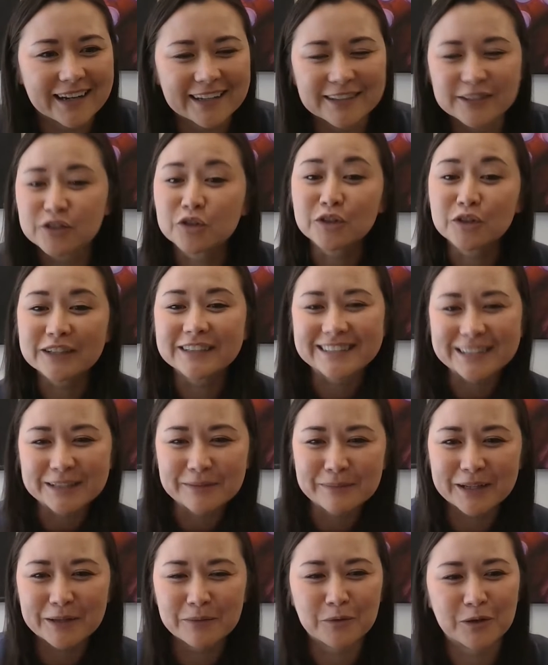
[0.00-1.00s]
As soon as he
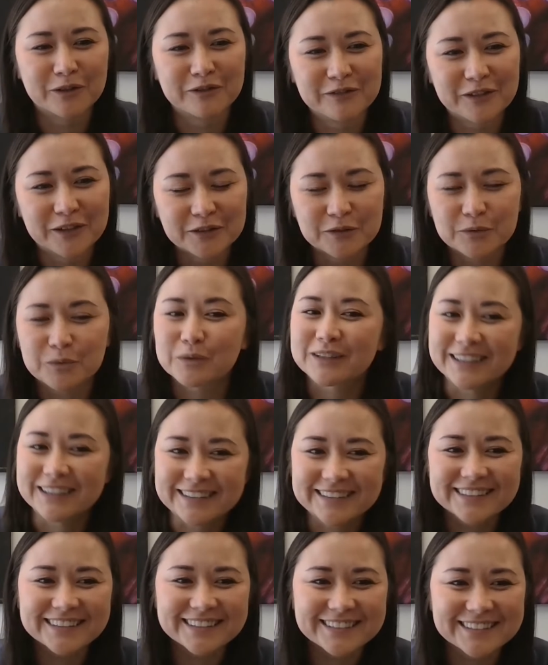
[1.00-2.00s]
metamorphosed, we were
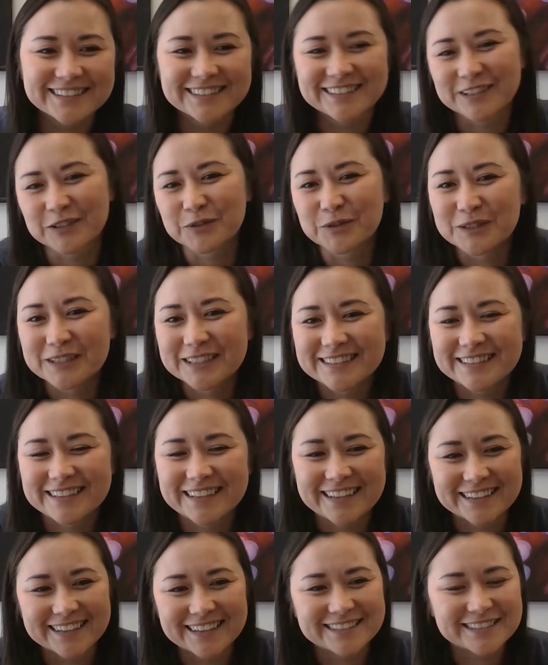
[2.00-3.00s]
like, this is the coolest
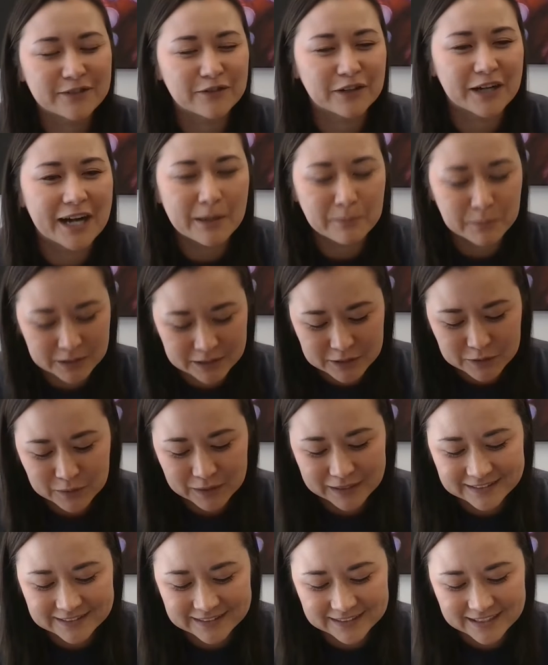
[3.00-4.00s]
thing that's ever happened to
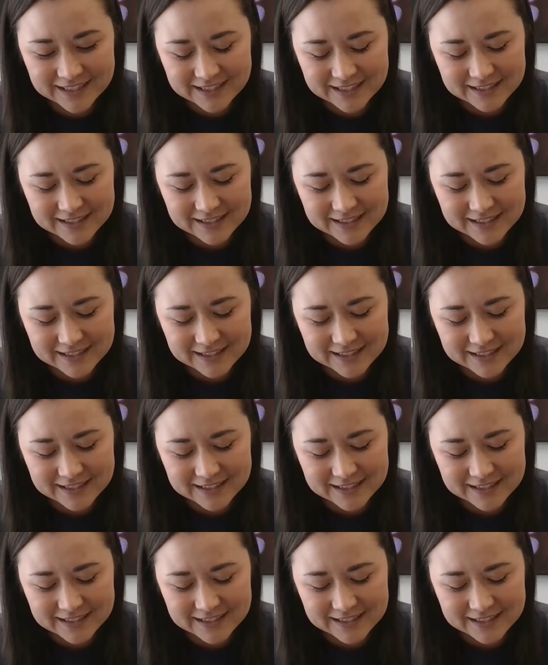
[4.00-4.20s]
us.